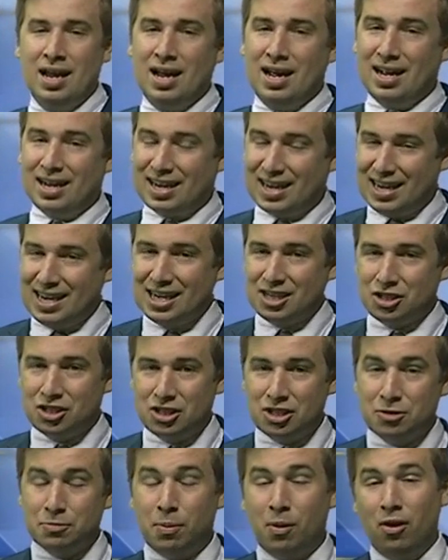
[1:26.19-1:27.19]
uh,
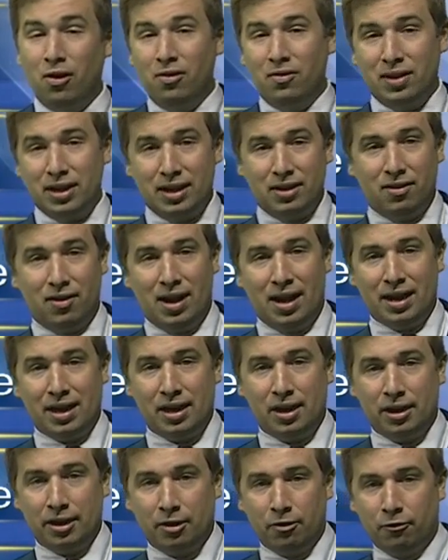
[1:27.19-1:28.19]
conditions, partly cloudy
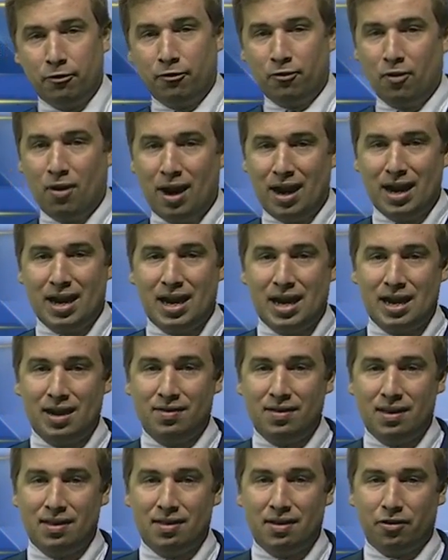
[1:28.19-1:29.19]
on your Friday.
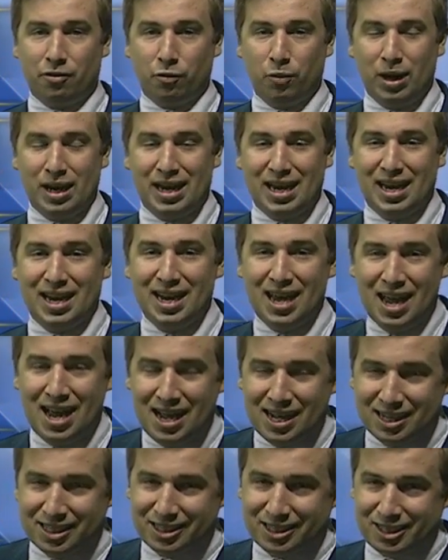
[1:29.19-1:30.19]
And then this weekend,
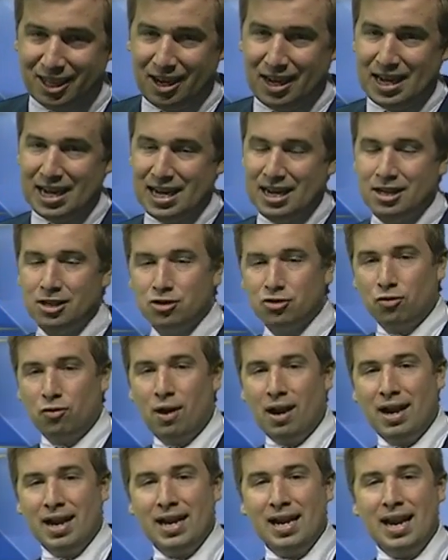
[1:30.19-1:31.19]
sunny,
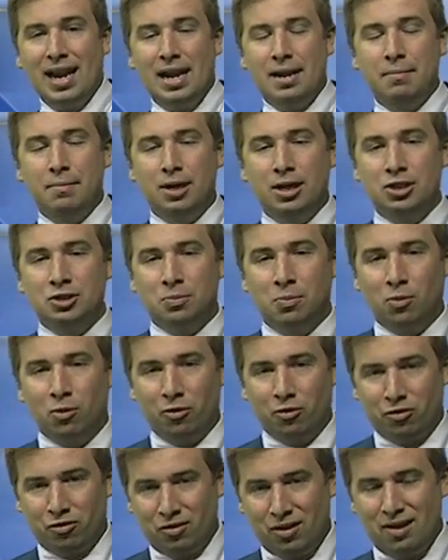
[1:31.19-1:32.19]
dry, and much more
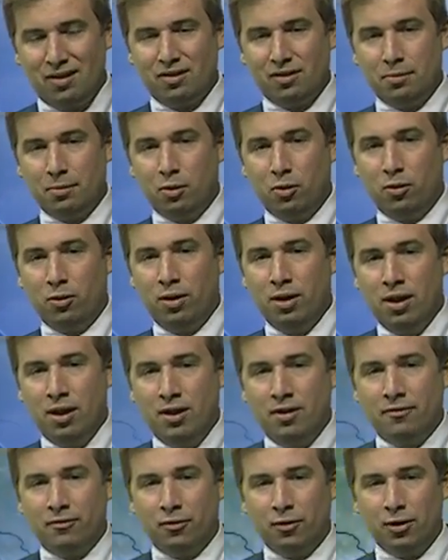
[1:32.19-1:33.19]
seasonable
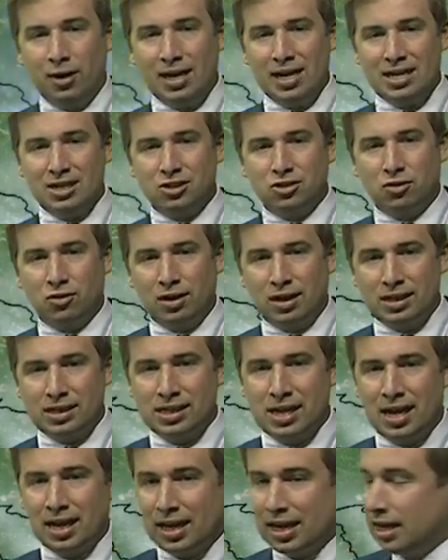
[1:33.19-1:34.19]
for eastern
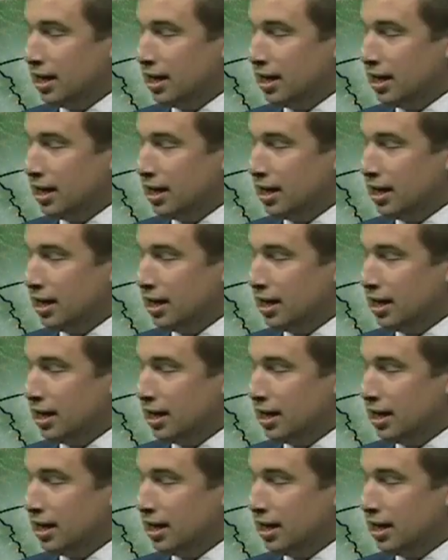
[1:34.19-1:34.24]
Kentucky.